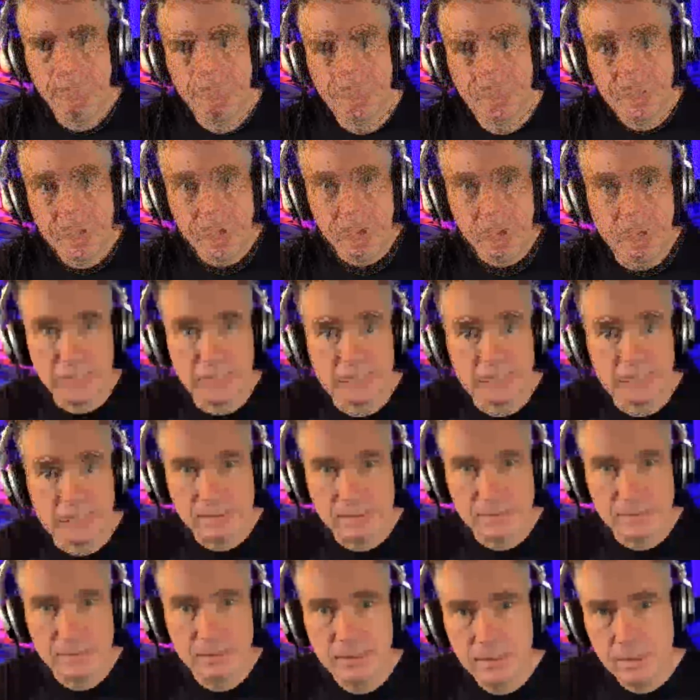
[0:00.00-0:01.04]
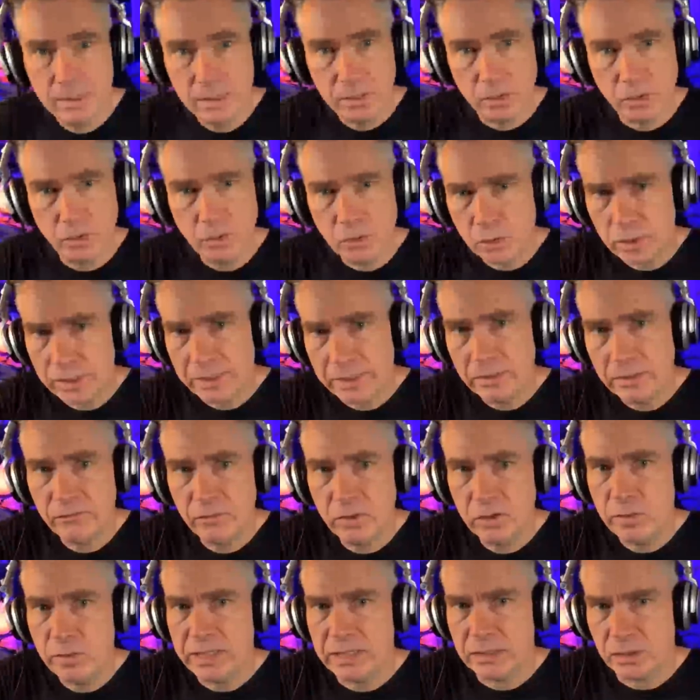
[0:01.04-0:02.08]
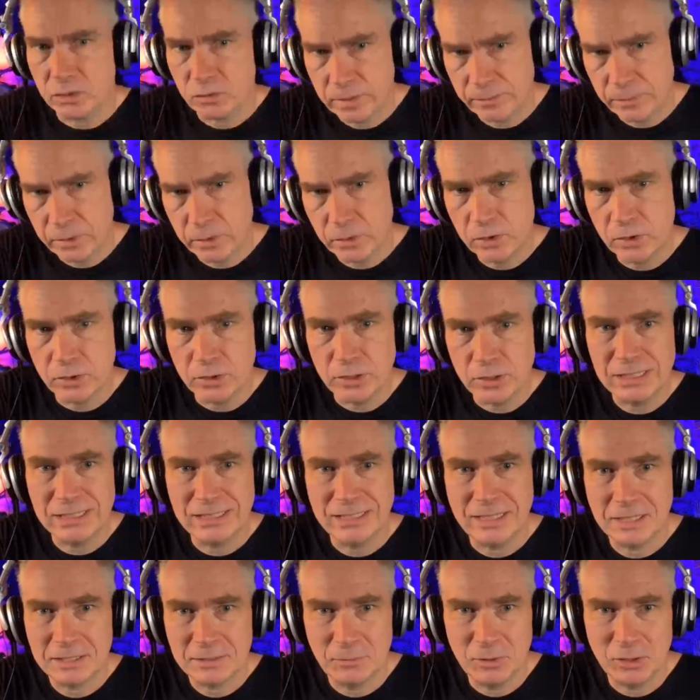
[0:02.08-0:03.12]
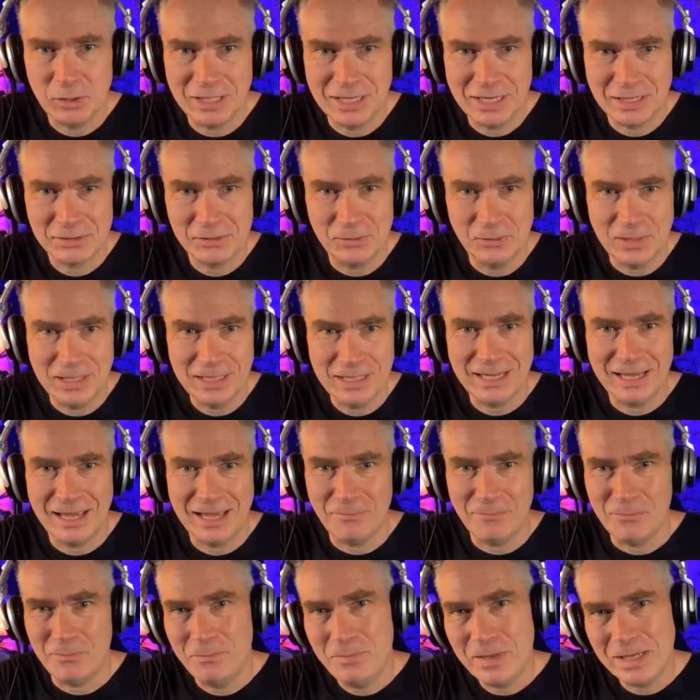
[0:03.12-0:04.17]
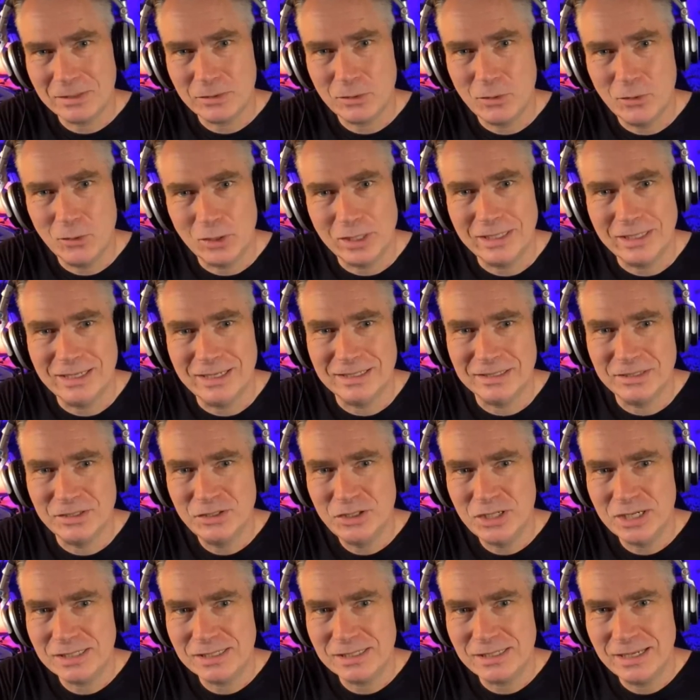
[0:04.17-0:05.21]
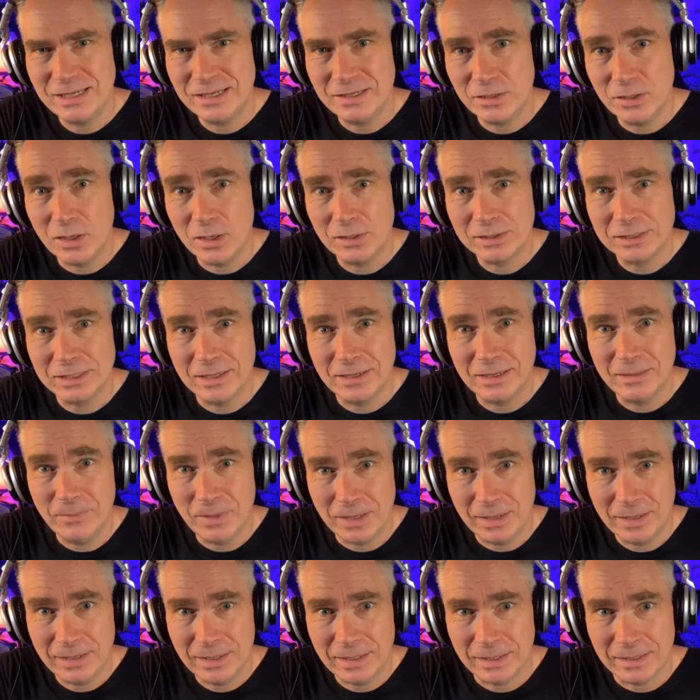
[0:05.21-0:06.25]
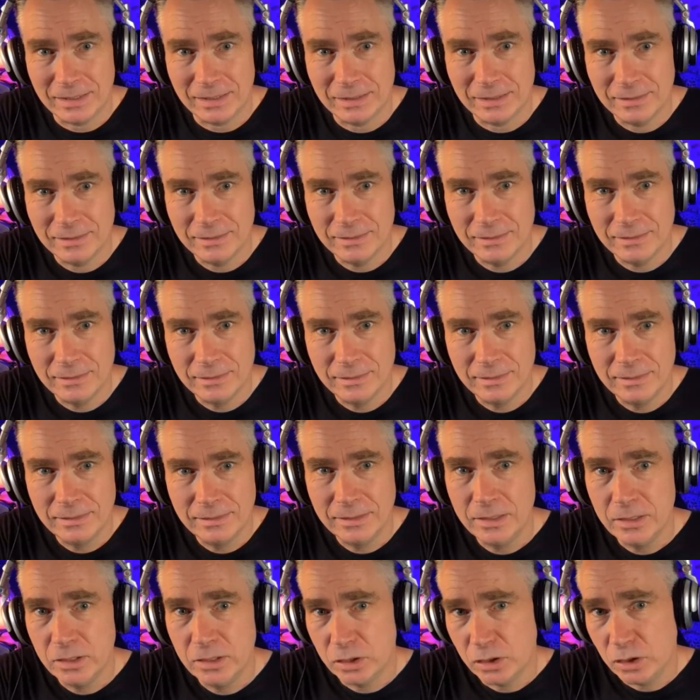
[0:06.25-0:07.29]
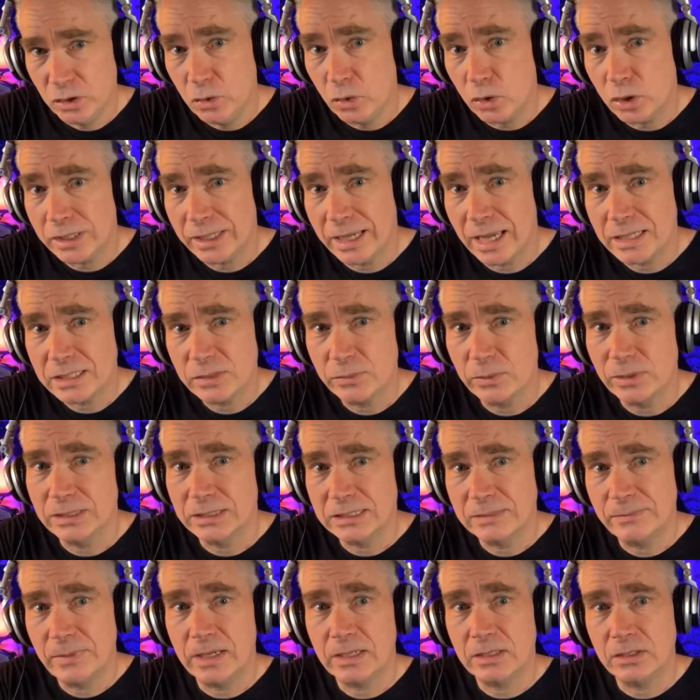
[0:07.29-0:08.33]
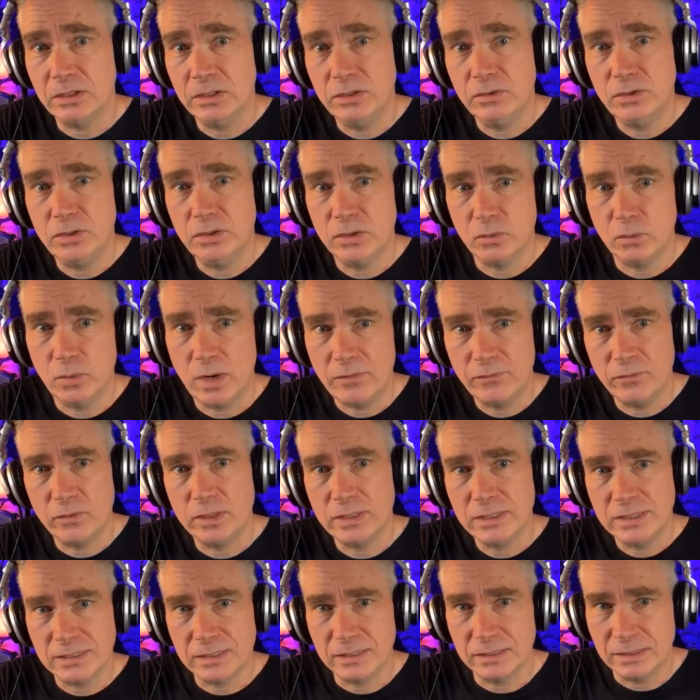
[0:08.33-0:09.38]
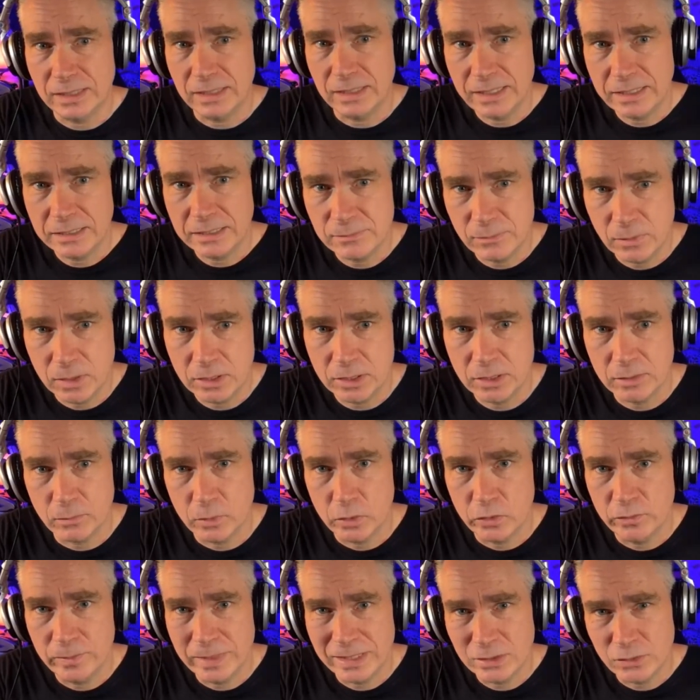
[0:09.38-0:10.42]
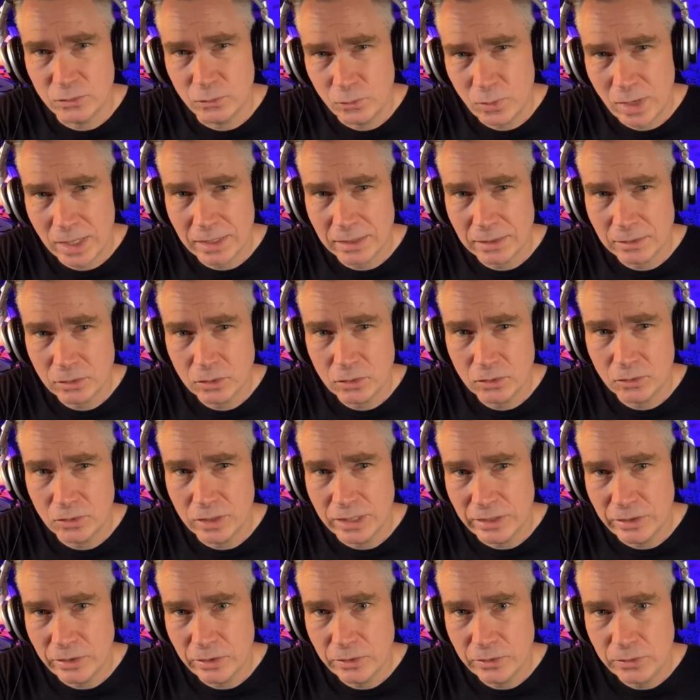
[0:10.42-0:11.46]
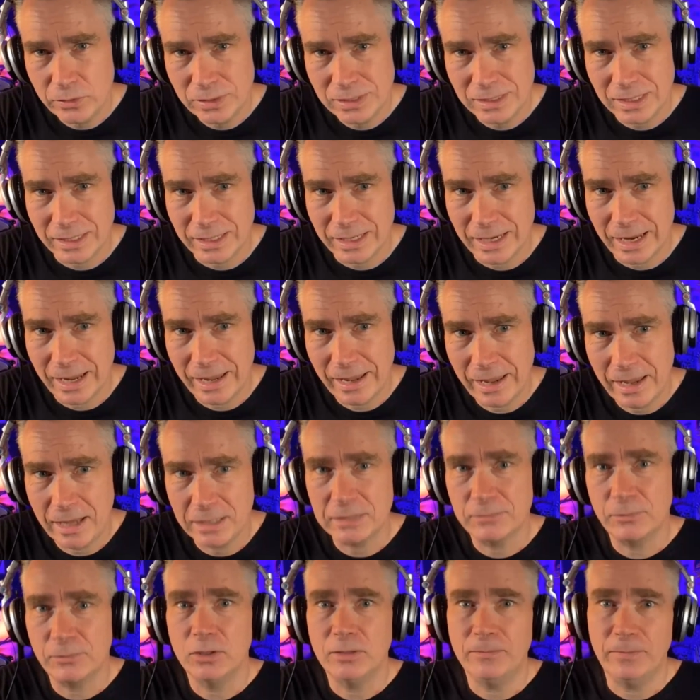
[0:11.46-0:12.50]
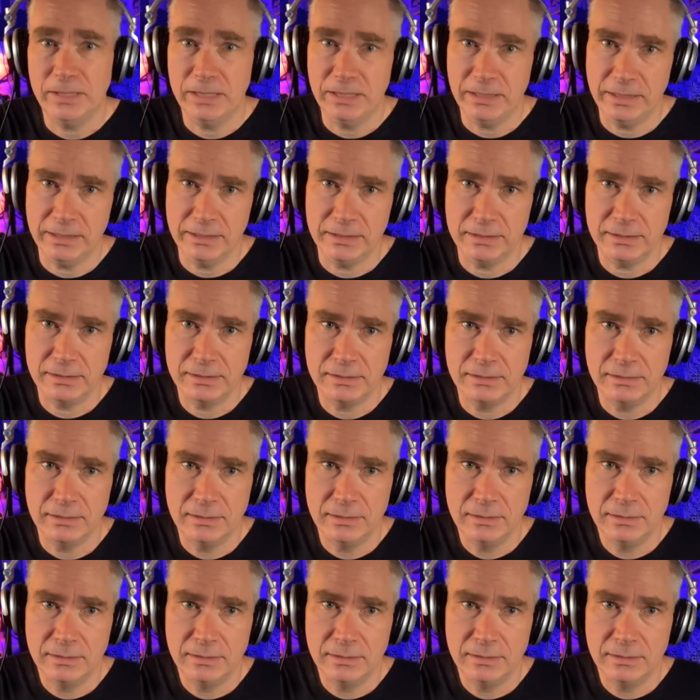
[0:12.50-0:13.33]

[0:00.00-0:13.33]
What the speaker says: Picture this. You're interviewing a cryptocurrency expert next week, and Bitcoin has just hit an all-time high. Your guest will expect you to reference the latest market movements, regulatory news, and expert opinions.